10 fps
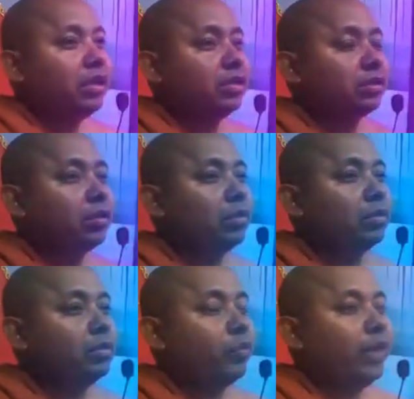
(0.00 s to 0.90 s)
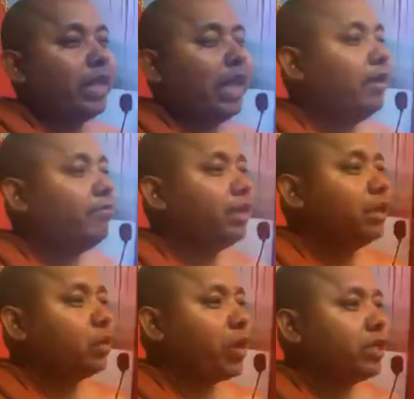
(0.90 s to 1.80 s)
So when I have any
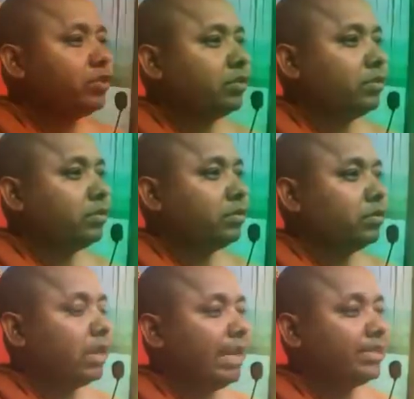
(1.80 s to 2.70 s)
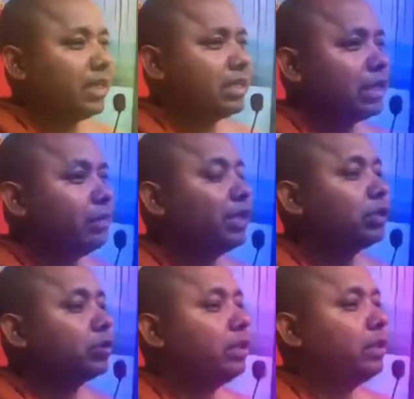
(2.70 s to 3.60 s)
questions, I send email
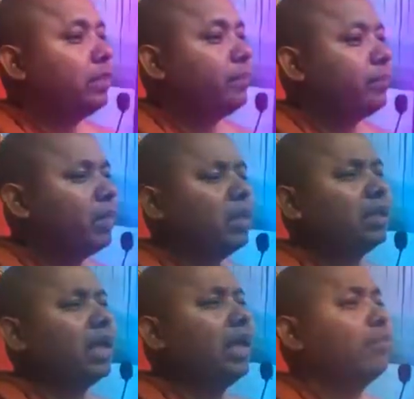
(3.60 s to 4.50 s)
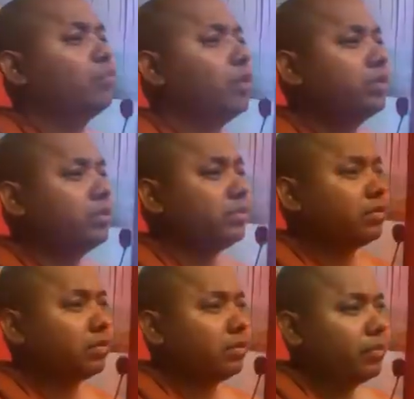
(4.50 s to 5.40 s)
to him. Bhante, I have
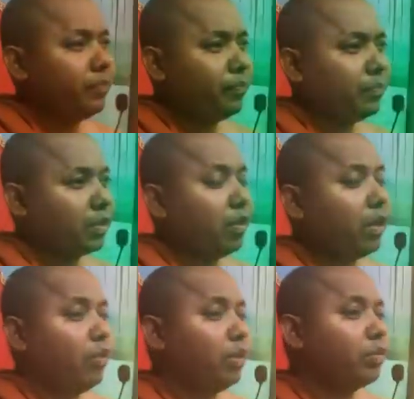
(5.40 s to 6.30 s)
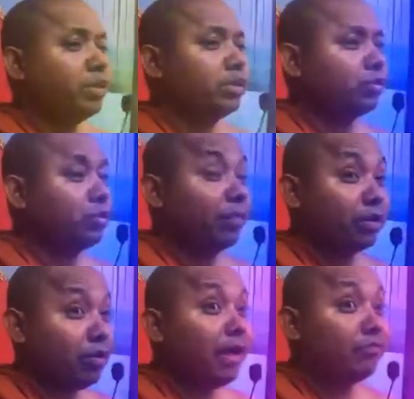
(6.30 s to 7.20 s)
questions. Okay, what questions? But
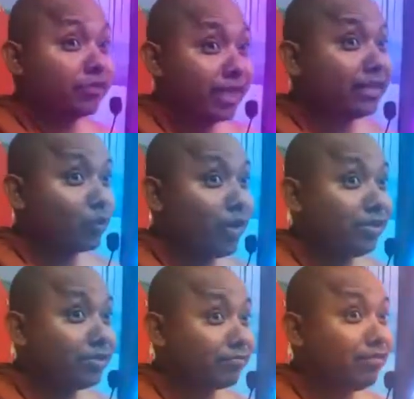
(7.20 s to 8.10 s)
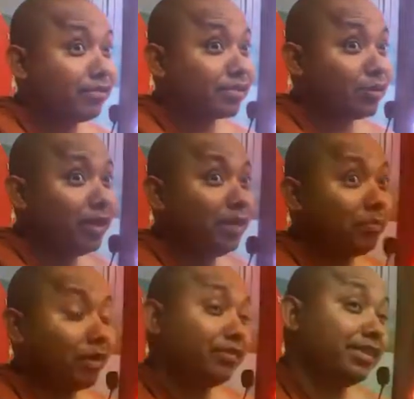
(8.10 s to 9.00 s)
you have to send the questions first to him
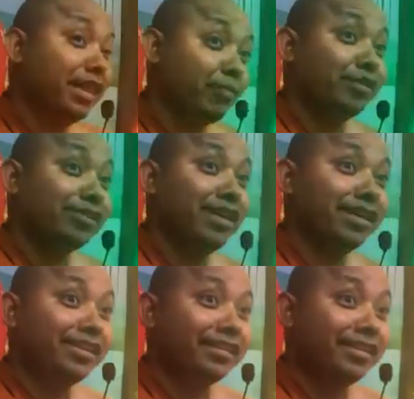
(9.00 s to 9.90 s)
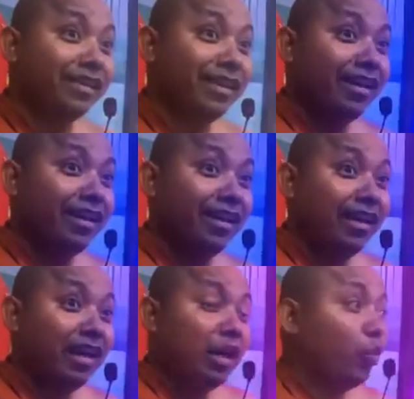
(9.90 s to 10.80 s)
because he has to study.
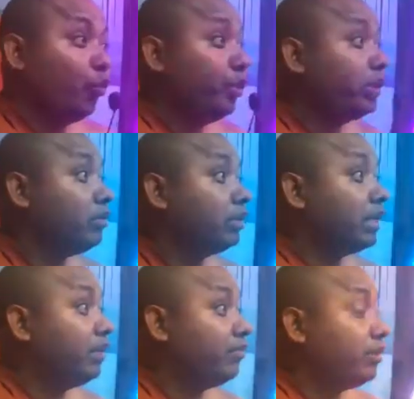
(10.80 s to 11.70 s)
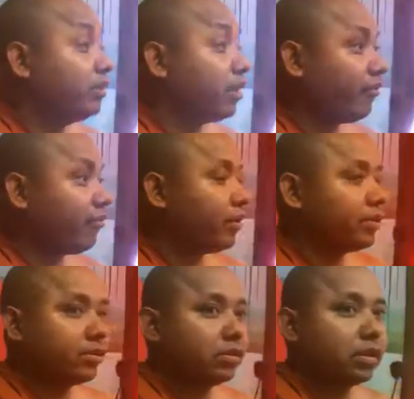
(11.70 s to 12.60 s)
Without giving
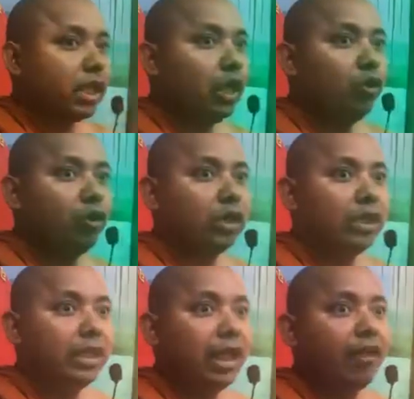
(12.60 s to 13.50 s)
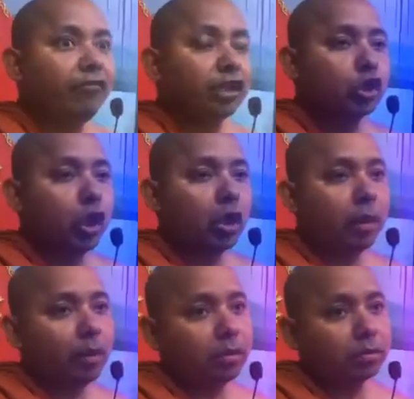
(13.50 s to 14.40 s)
reference, he will never talk
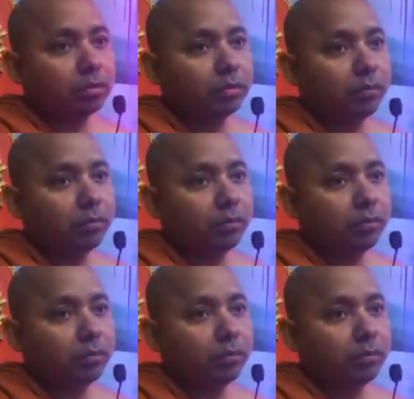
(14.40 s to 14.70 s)
about.